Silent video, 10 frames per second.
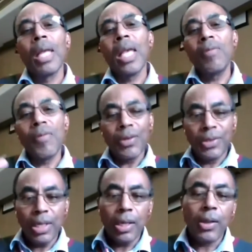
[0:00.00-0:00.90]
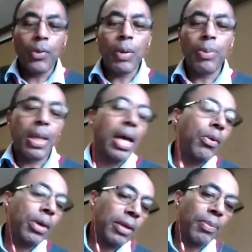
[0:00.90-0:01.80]
Even if you're sending it on the replay, I
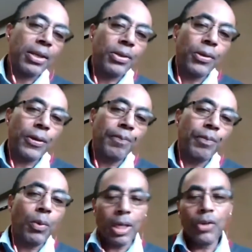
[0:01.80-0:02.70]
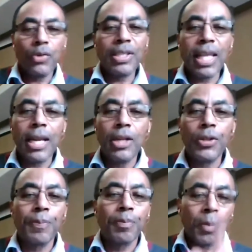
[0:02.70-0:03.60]
will get back to you and we can address that
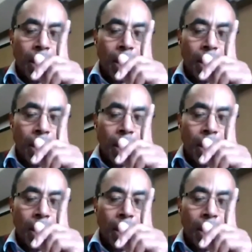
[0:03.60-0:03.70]
issue.